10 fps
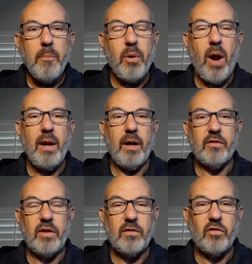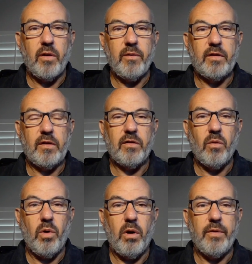products and services in the
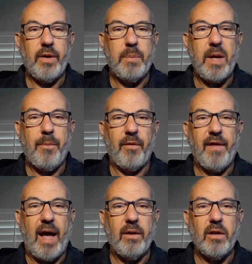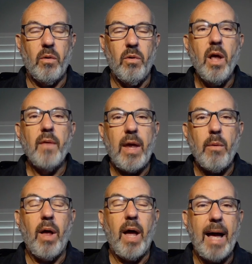world that people value, they
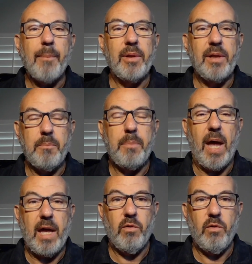will happily pay